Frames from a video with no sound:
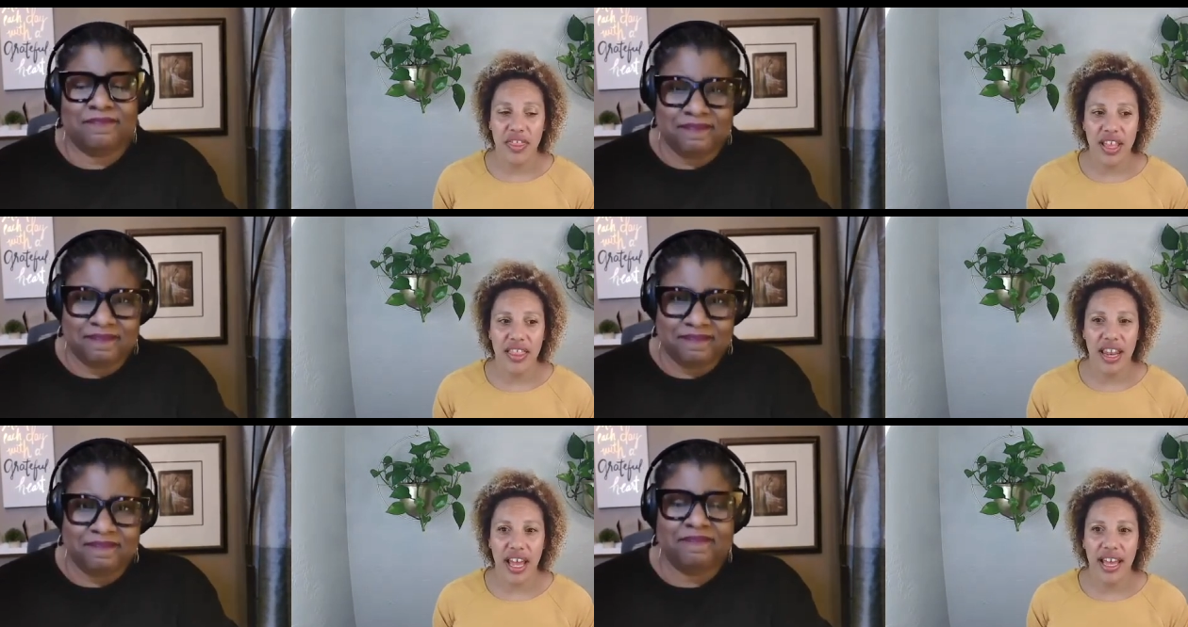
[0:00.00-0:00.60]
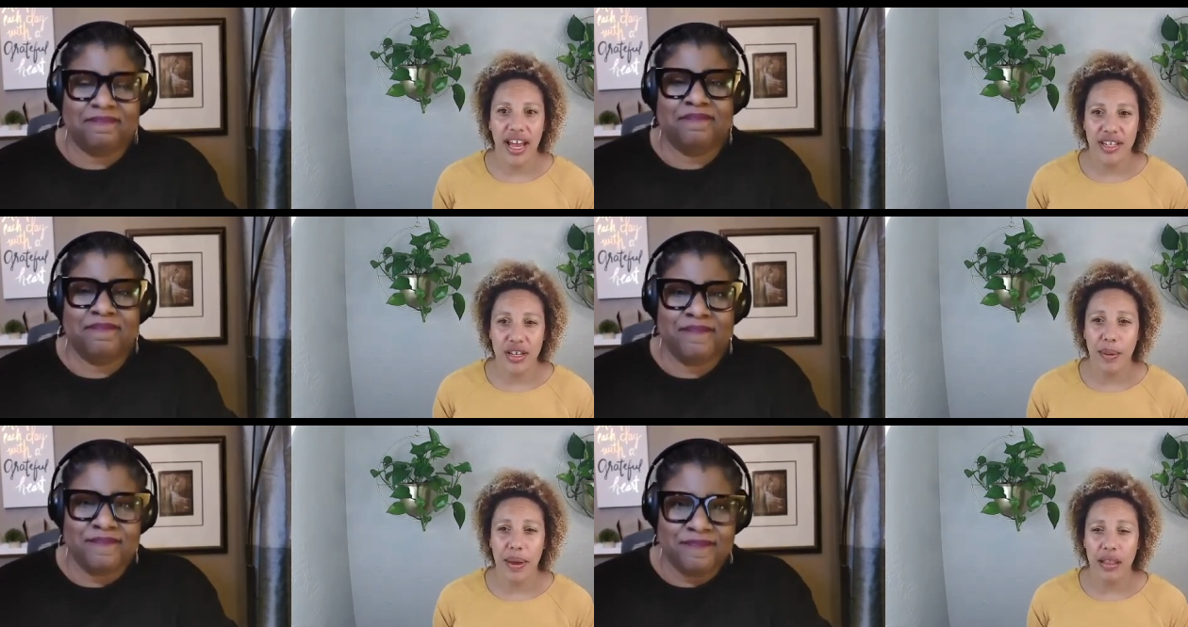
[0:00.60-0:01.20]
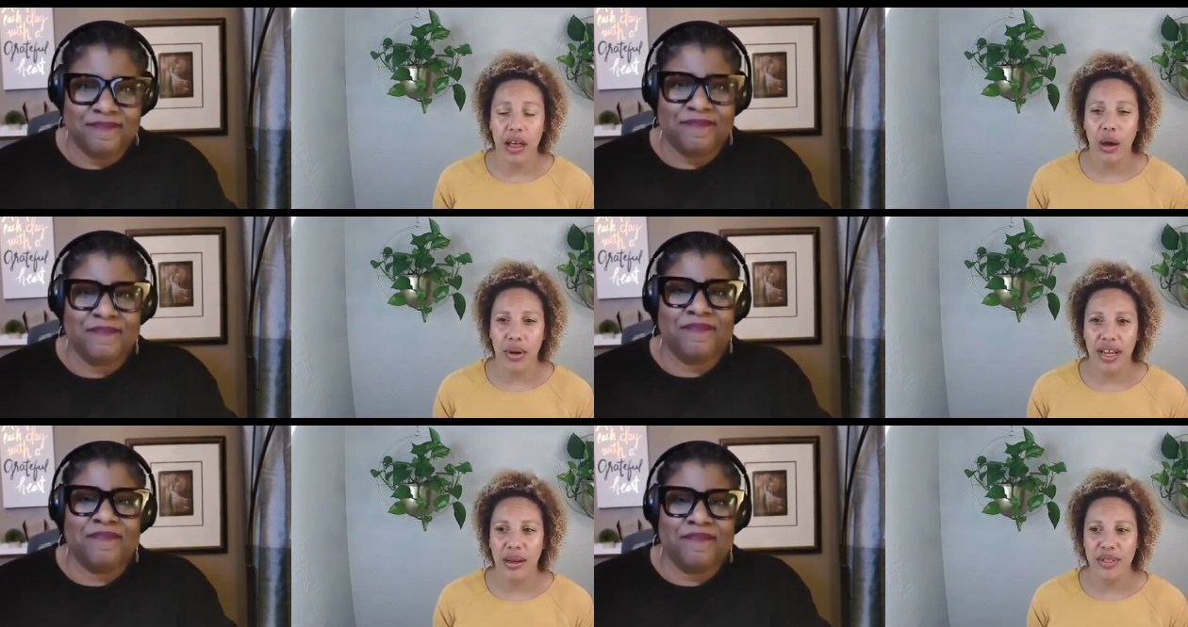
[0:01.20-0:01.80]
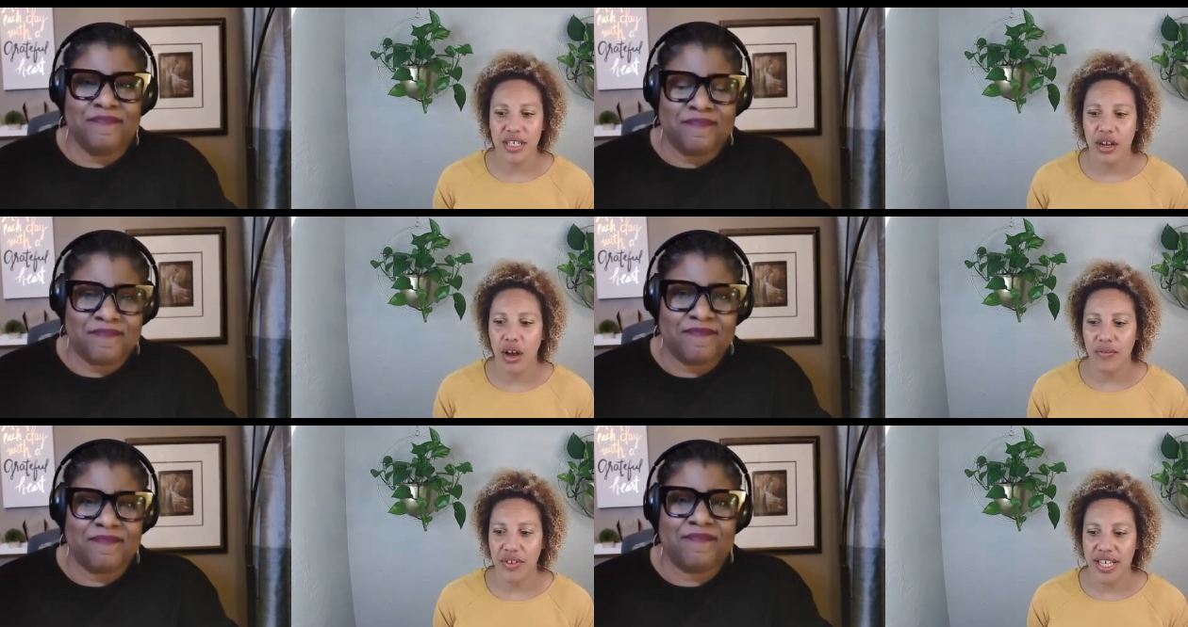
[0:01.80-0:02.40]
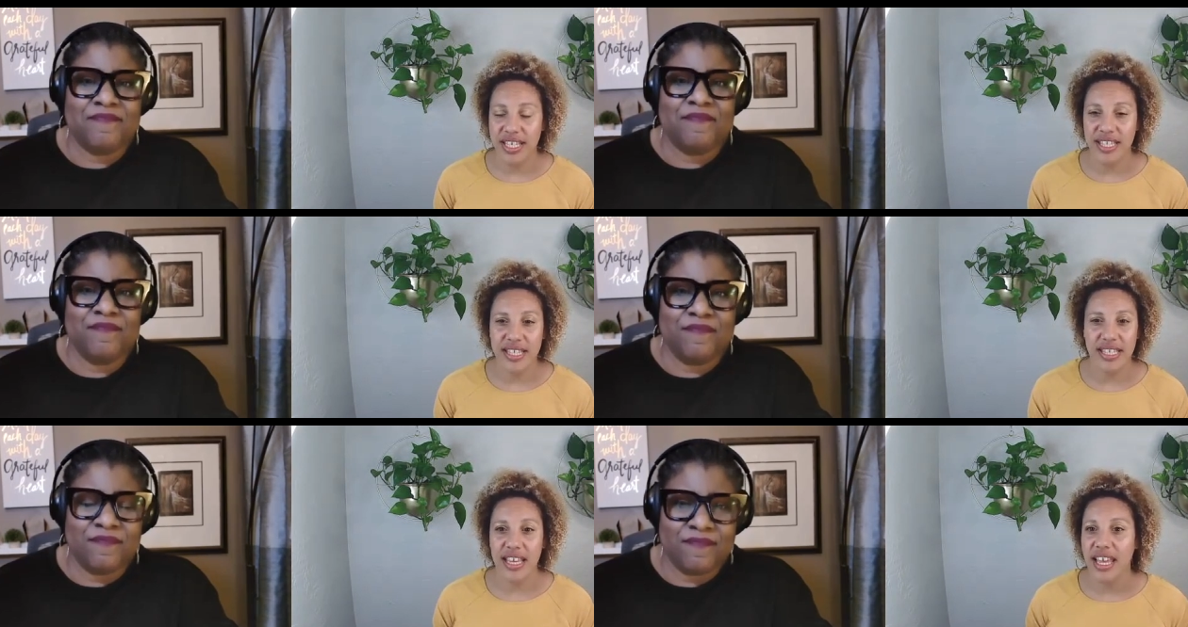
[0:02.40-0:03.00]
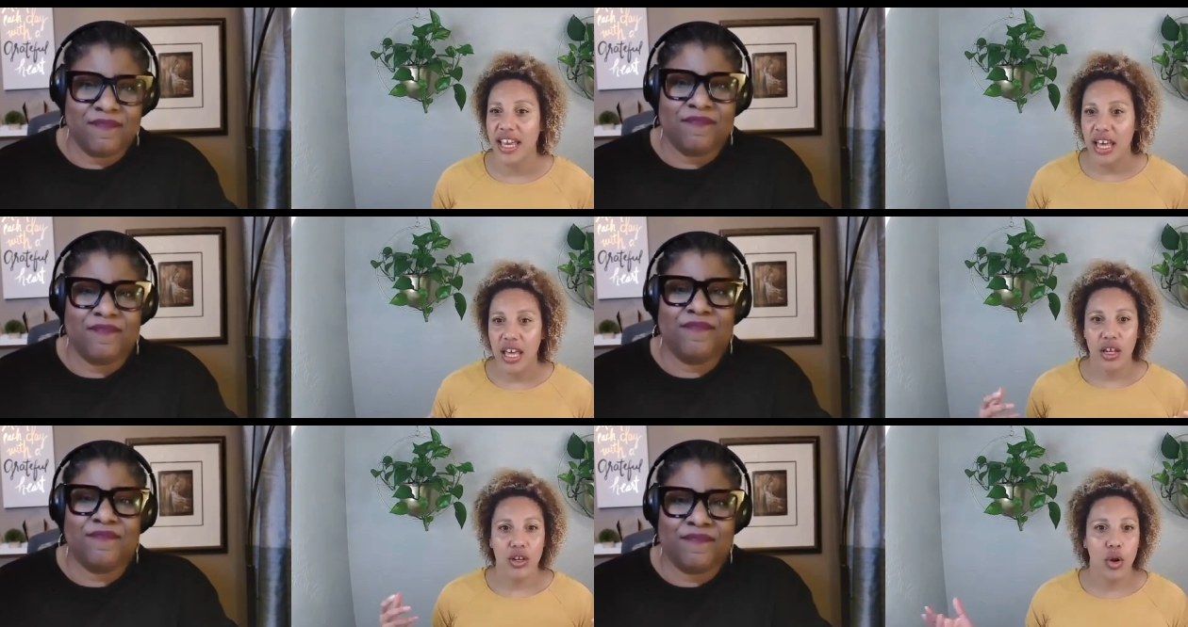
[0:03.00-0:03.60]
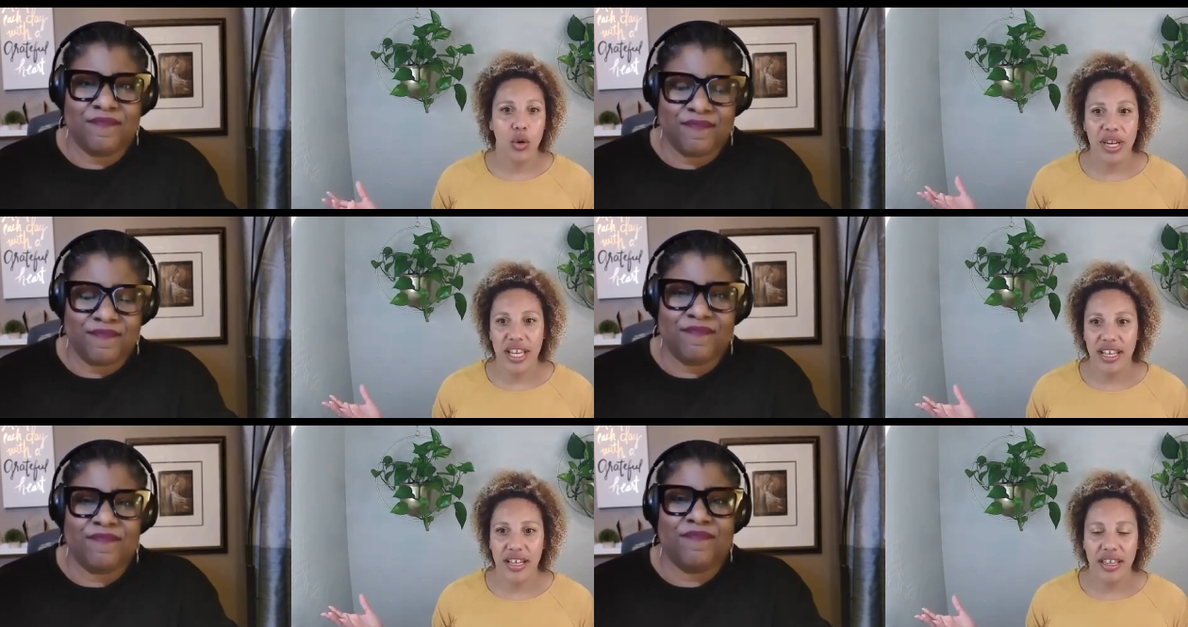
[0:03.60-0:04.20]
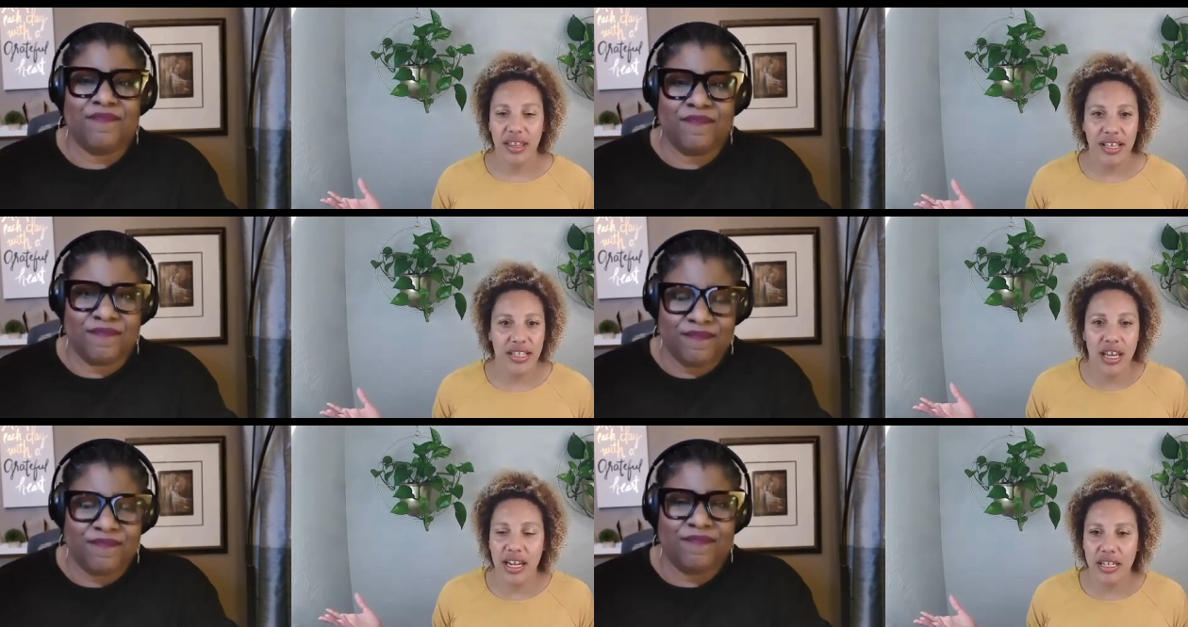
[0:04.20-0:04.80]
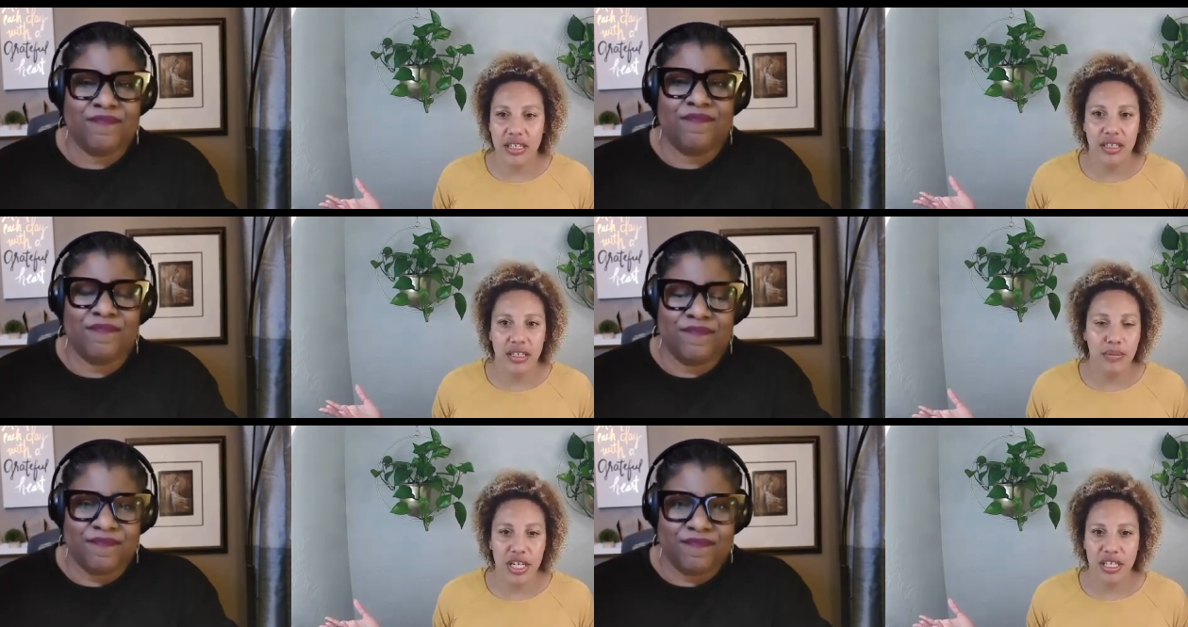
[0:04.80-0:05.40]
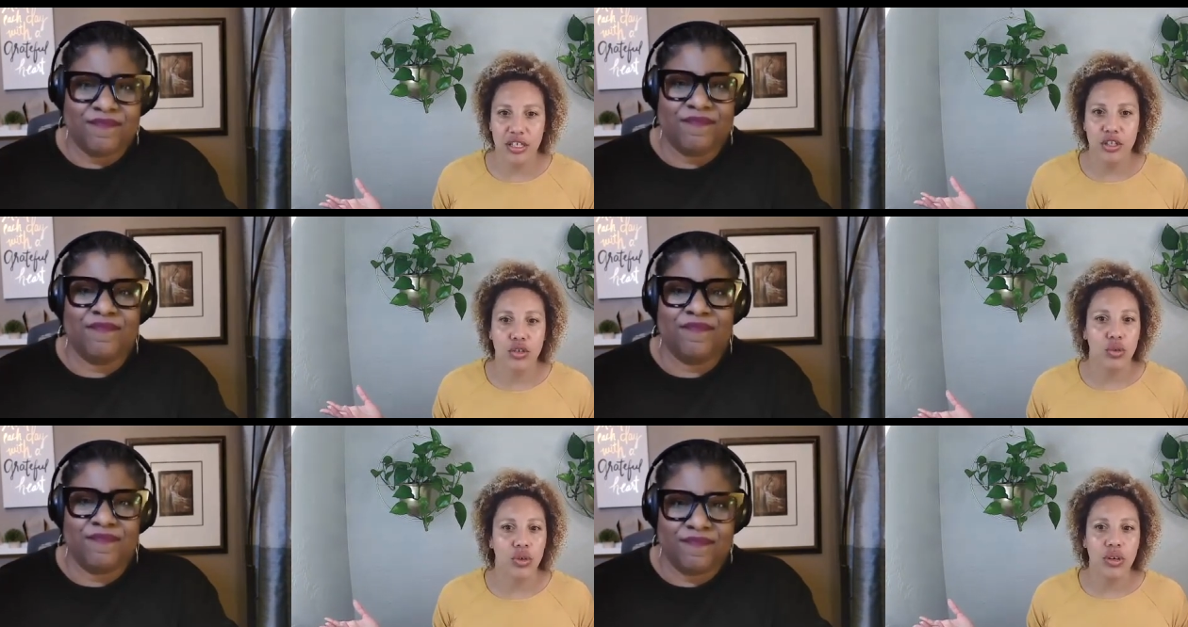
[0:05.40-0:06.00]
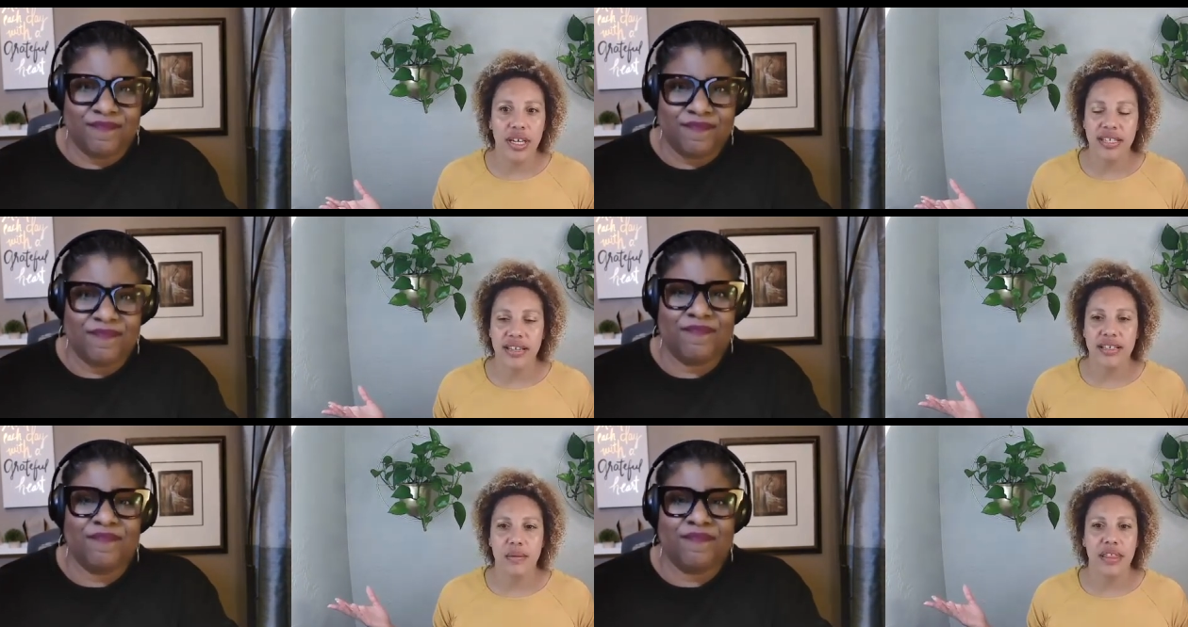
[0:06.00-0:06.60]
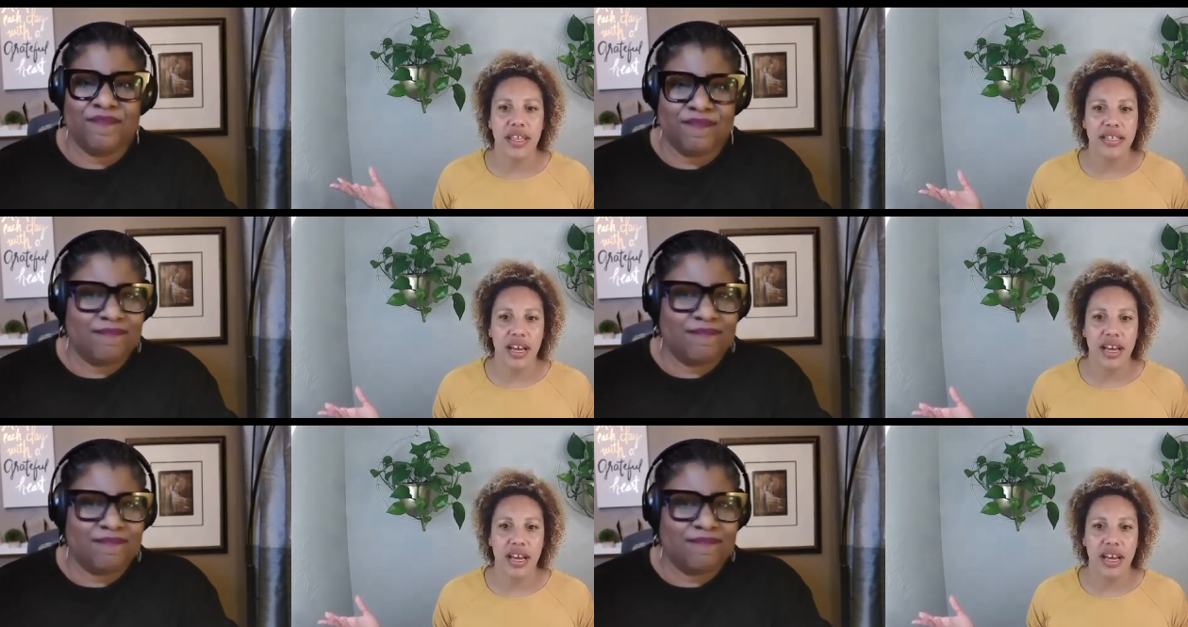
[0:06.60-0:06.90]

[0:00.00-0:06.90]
Speaker 1: thing that i i talk about a lot when it comes to confidence is like nobody it's not a subject in school it's not something they